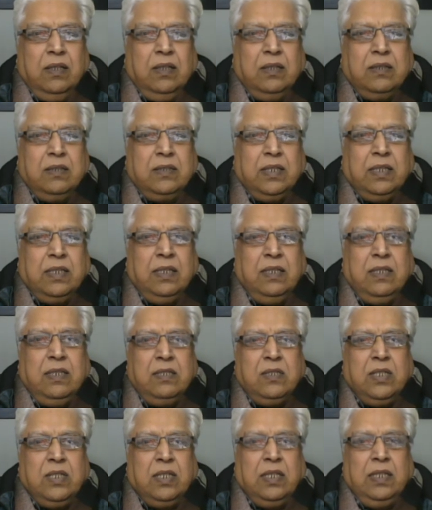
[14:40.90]
Second
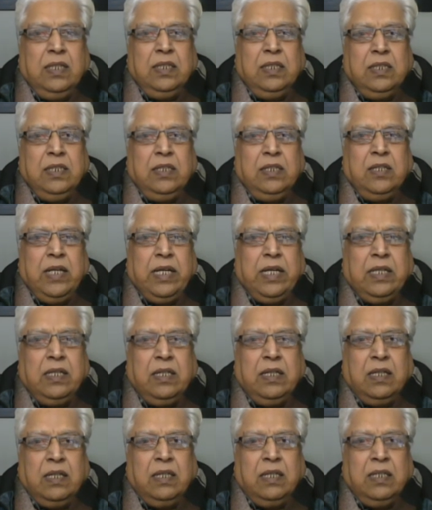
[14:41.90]
is secretory
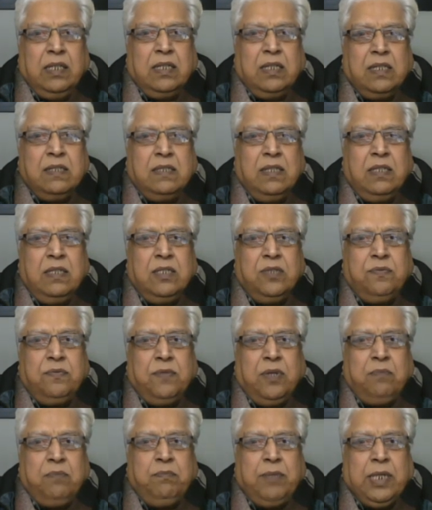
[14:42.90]
diarrhea. It results
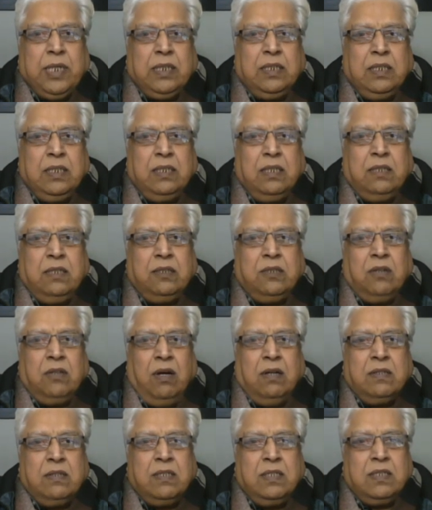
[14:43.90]
from bacterial
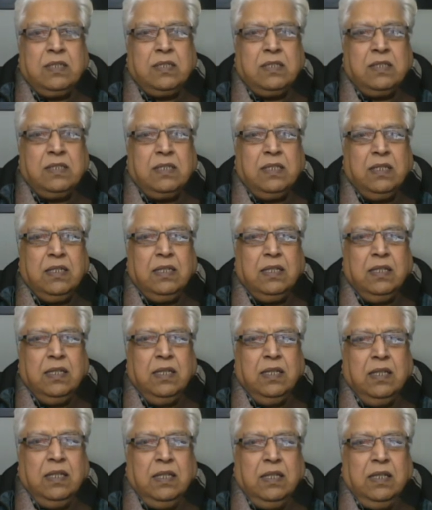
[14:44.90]
toxins
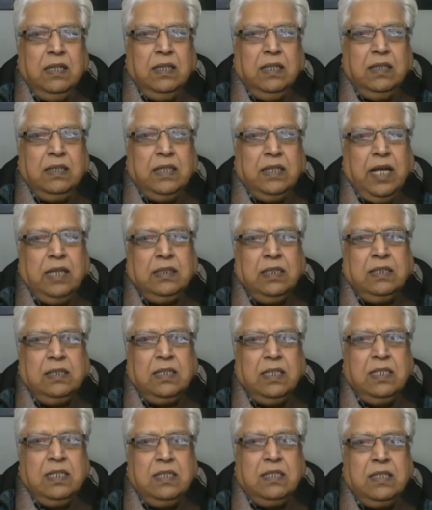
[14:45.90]
that
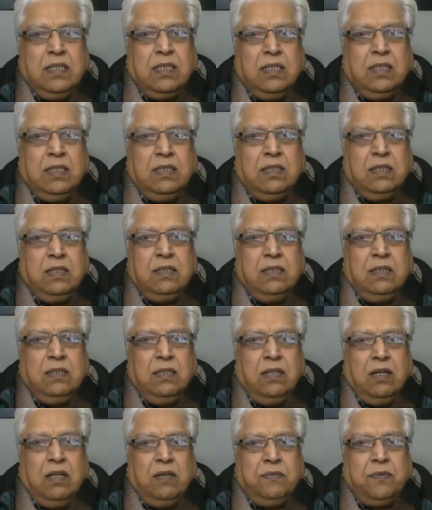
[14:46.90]
increase secretion
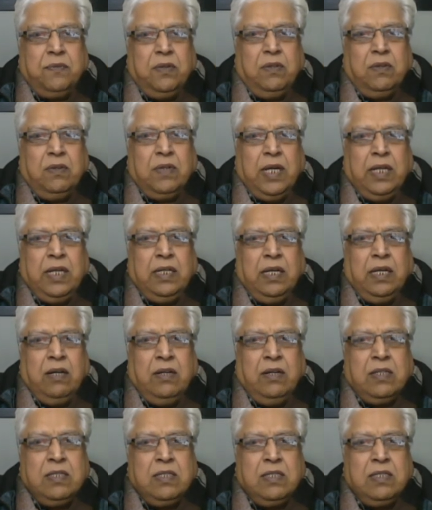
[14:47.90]
of chloride
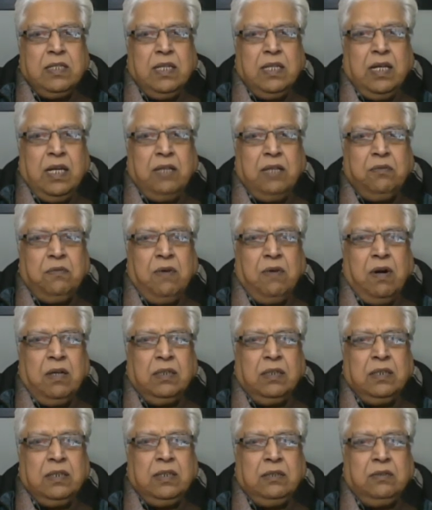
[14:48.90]
ions and
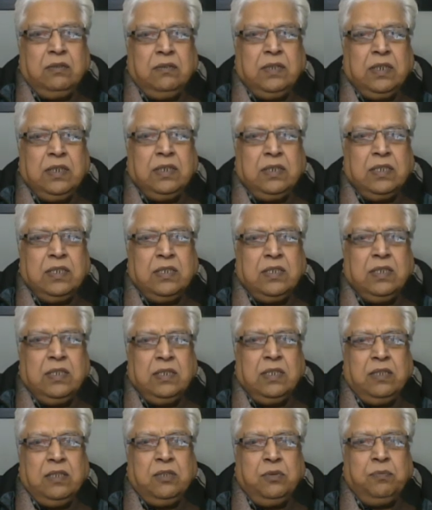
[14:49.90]
water into the
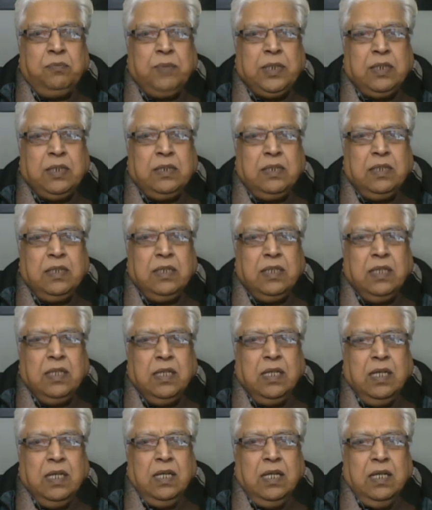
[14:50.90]
intestinal lumen.
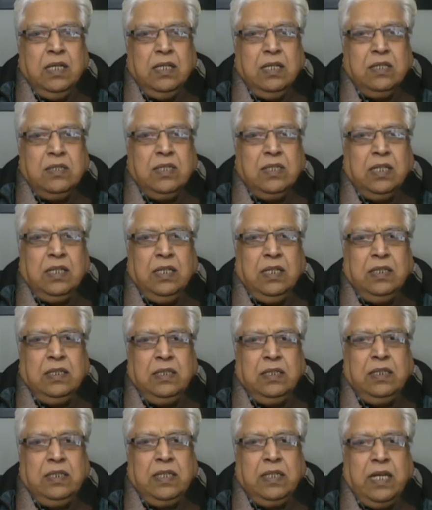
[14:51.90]

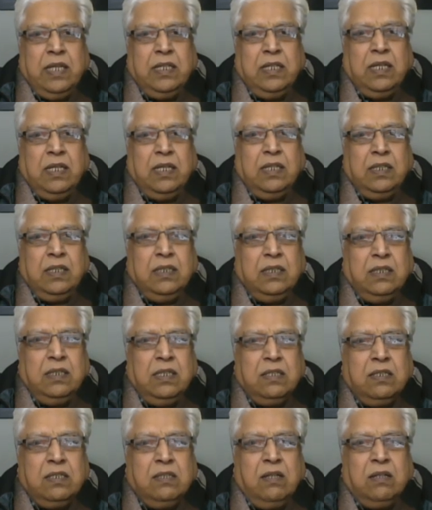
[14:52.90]
Secretory diarrhea
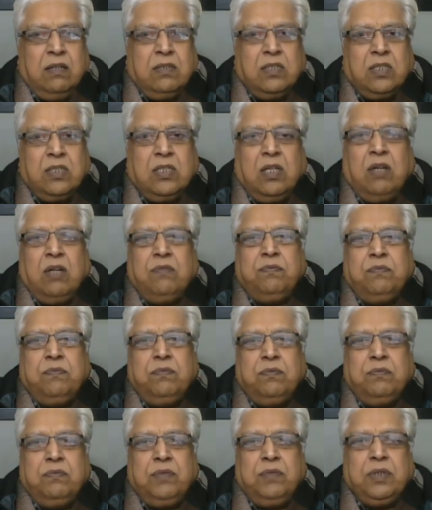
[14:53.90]
does not stop
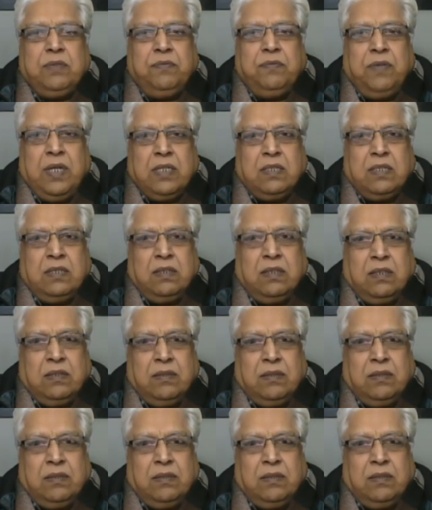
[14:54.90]
with fasting.